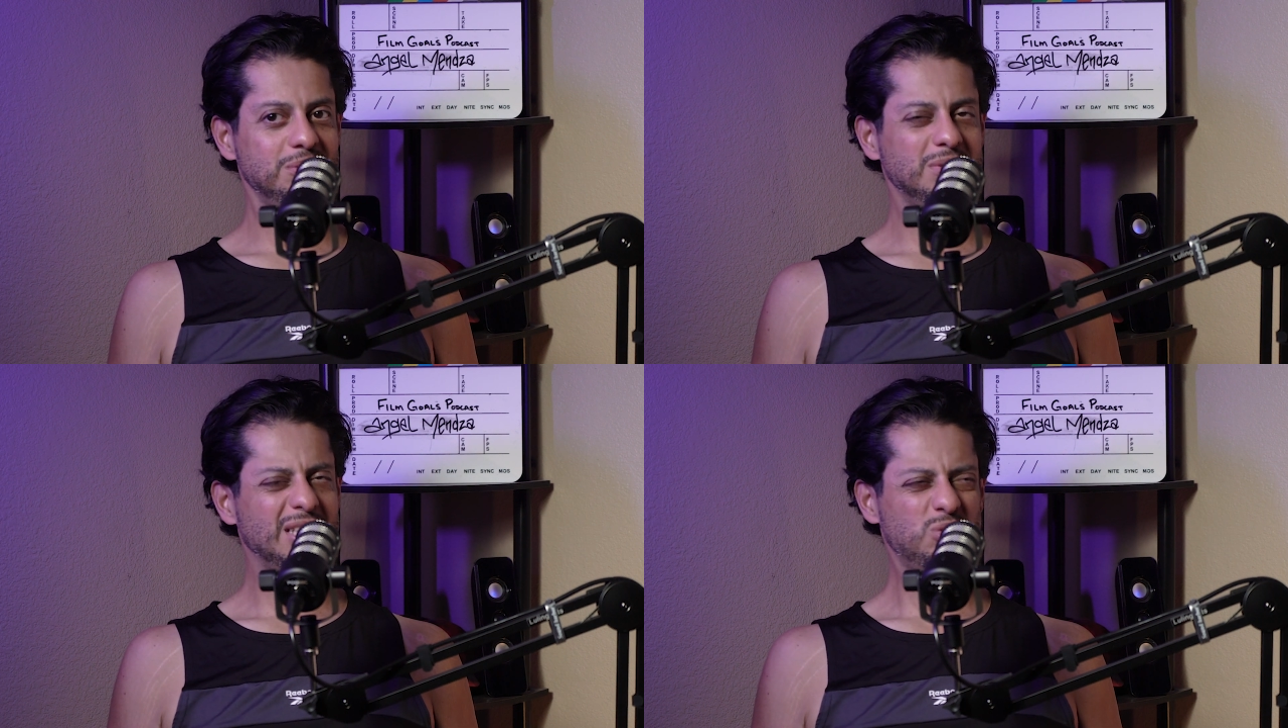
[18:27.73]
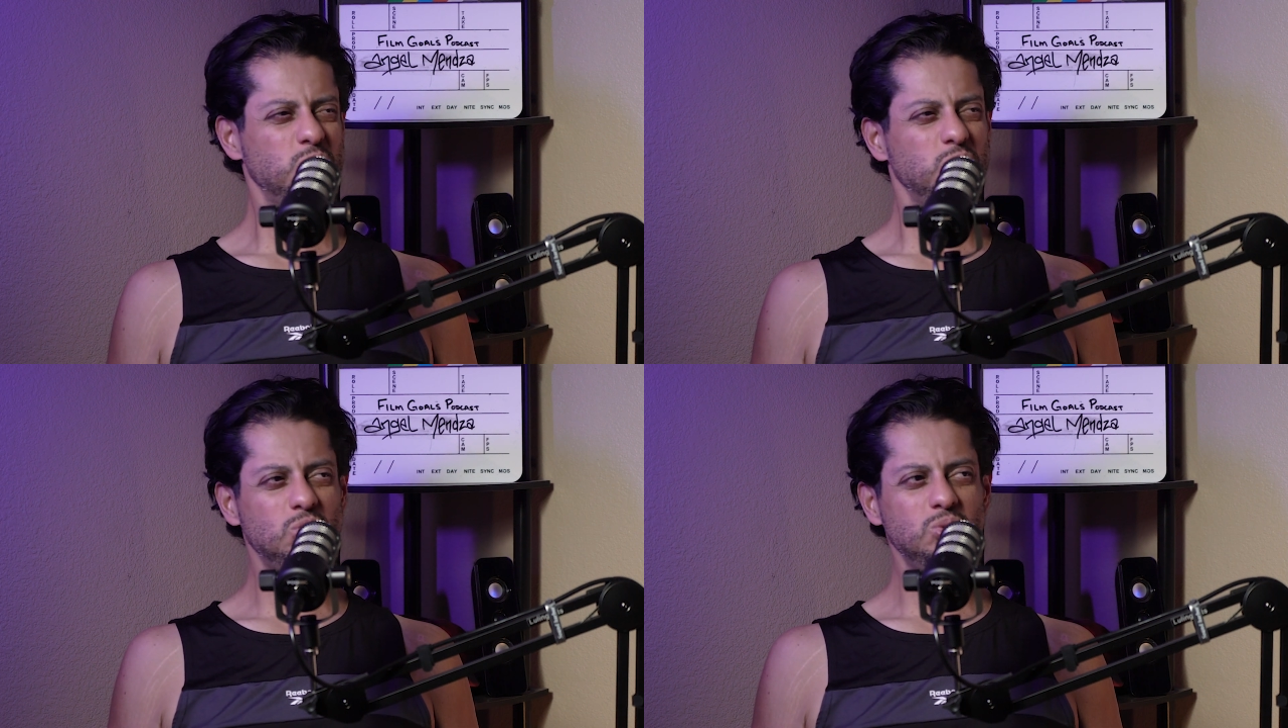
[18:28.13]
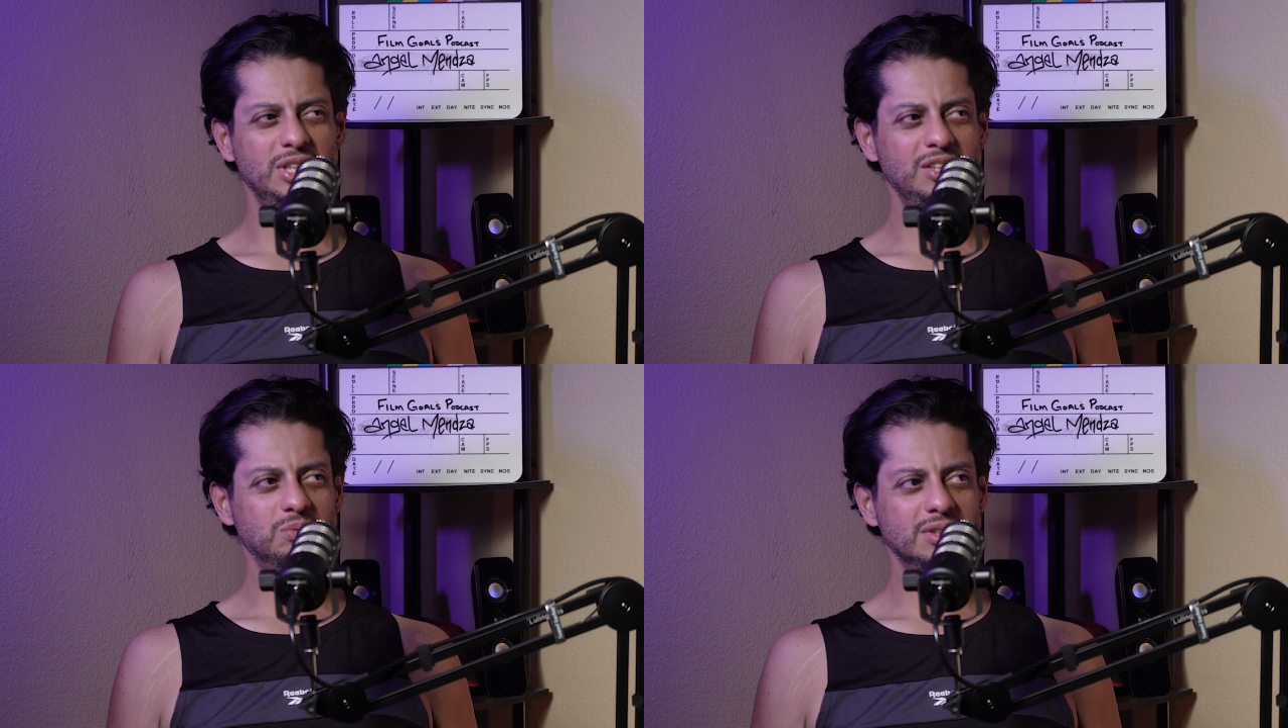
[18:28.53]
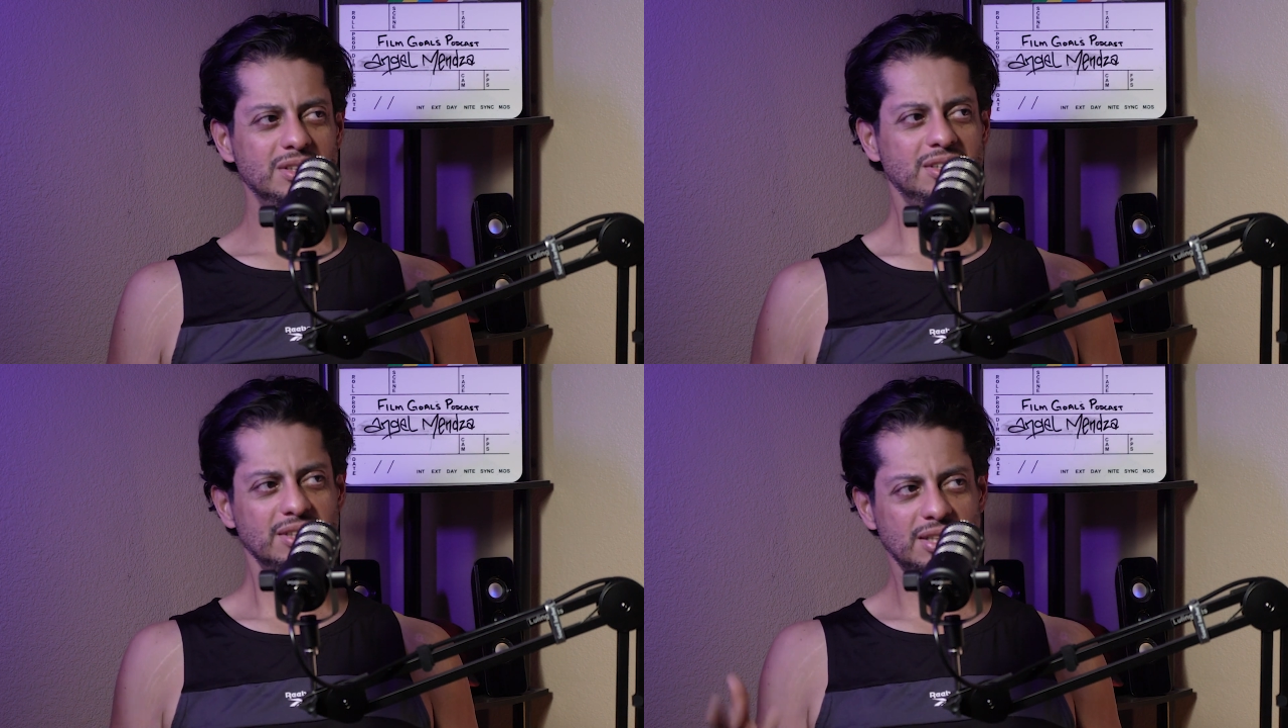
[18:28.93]
It's like two scenes where
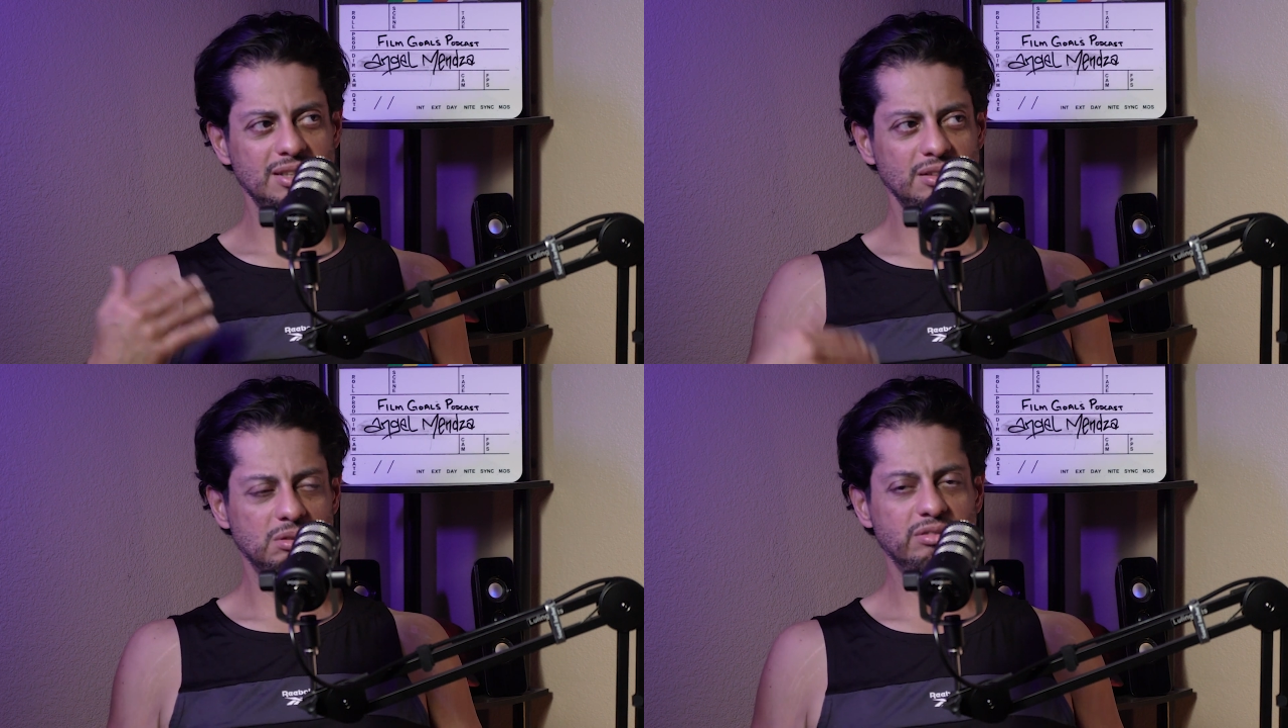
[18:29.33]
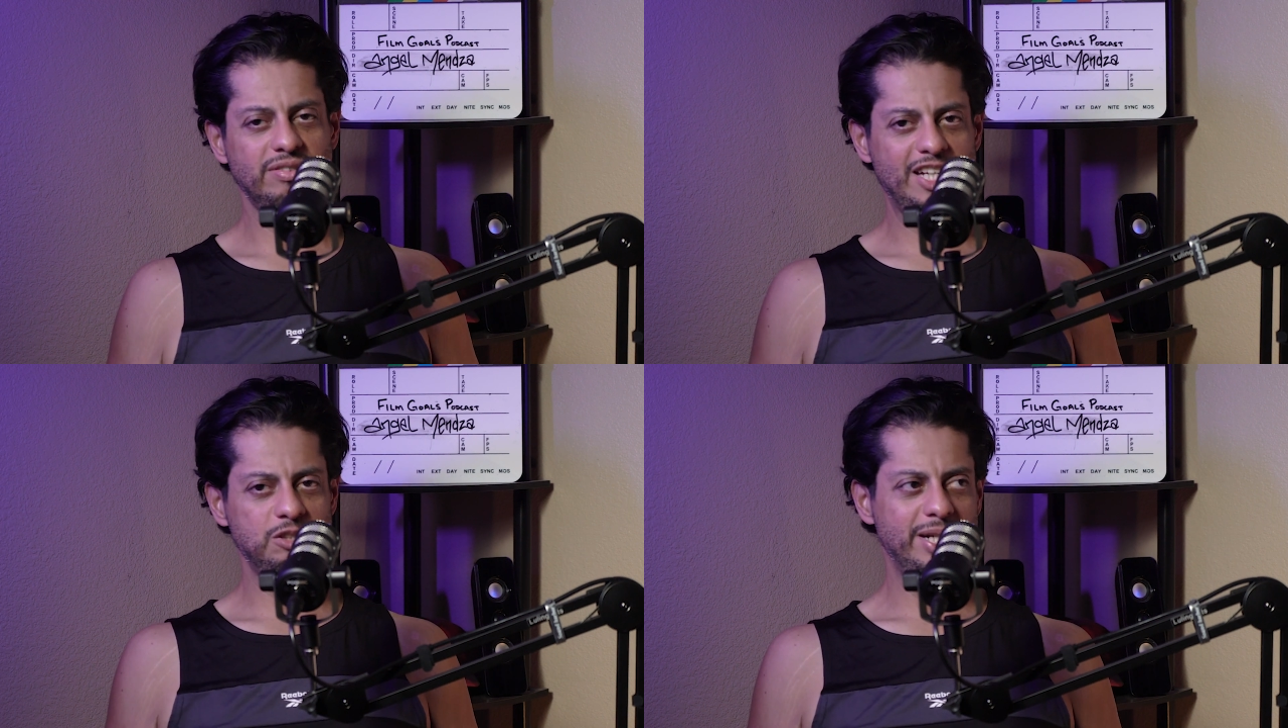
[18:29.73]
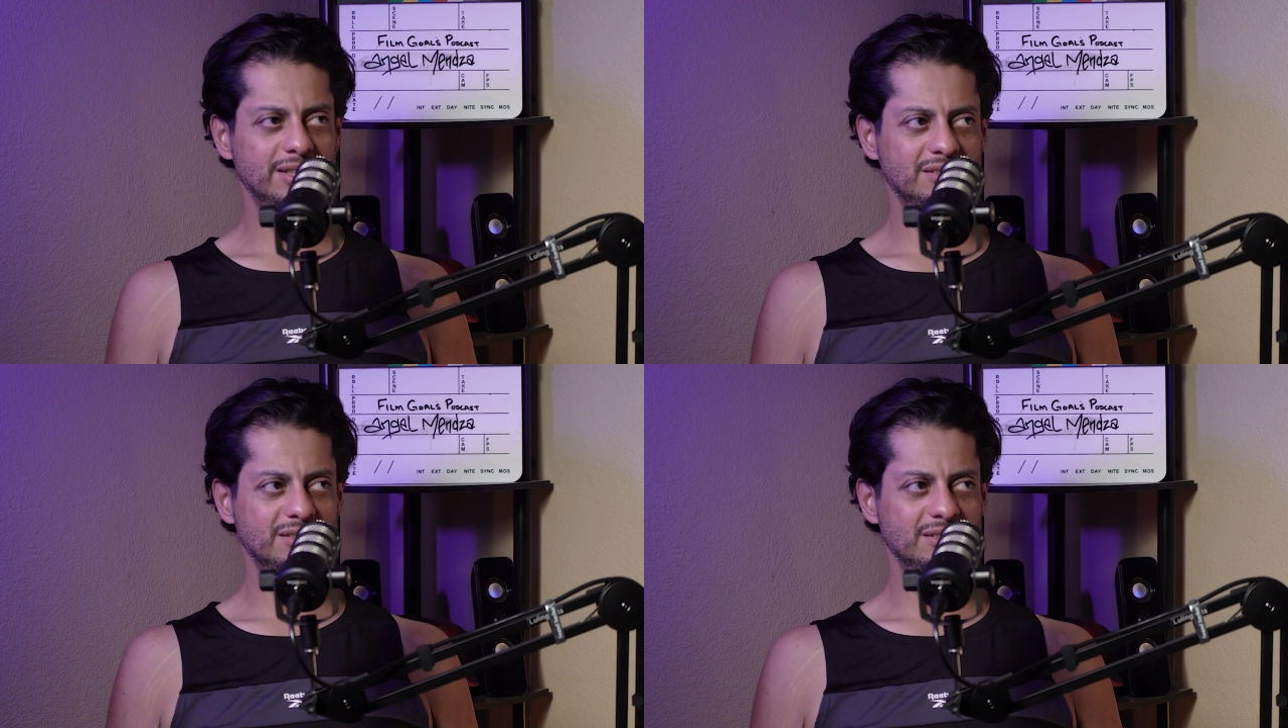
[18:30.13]
you're gonna get a little flashback